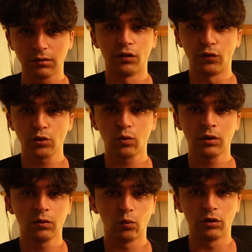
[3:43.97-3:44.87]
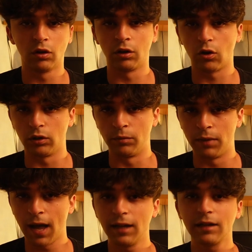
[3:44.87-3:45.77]
The first one, we're gonna call him
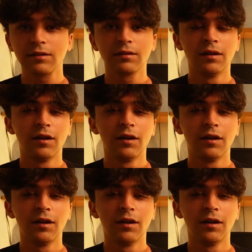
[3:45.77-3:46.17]
Alex,